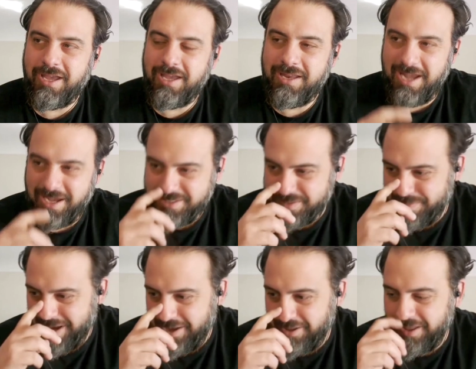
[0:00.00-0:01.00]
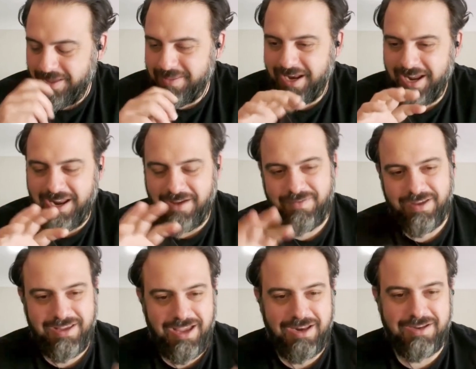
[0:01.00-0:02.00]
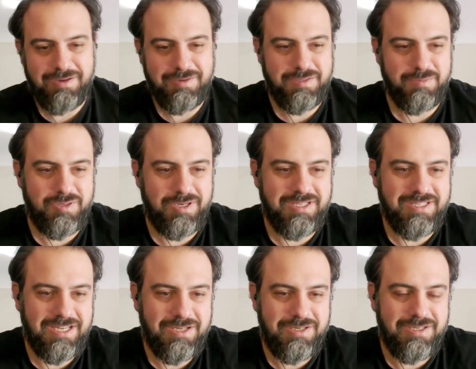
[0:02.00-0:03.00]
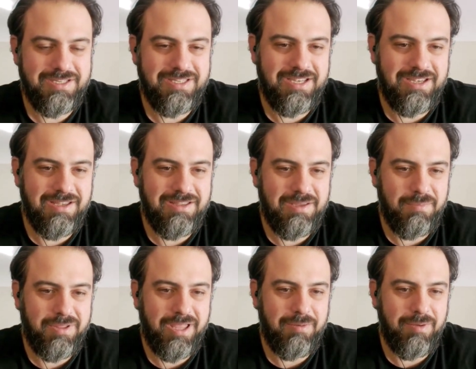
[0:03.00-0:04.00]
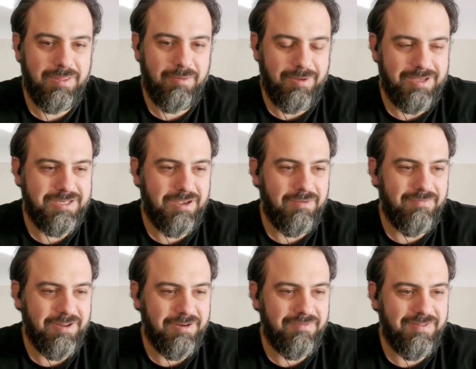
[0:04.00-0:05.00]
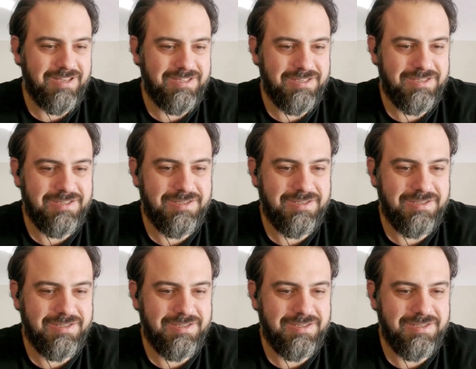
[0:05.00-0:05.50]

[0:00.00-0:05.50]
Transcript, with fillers: in X M L, and then I'd have to kind of do some translations to to play with the RESTConf interfaces.